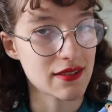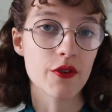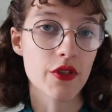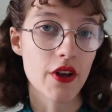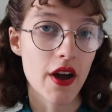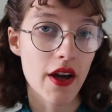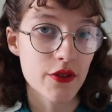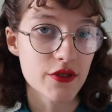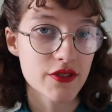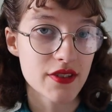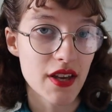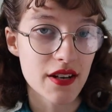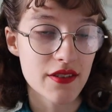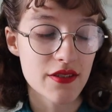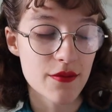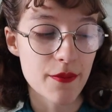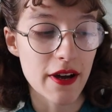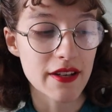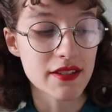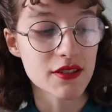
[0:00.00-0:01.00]
For the other side of
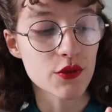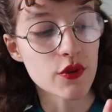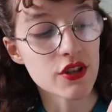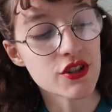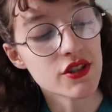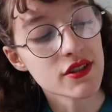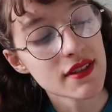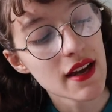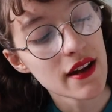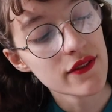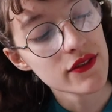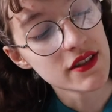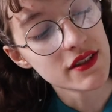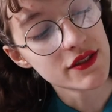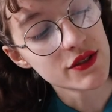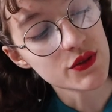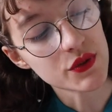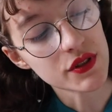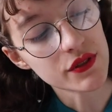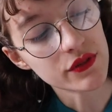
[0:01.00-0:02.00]
the busk, we just have
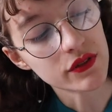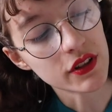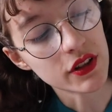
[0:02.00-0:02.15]
these sort of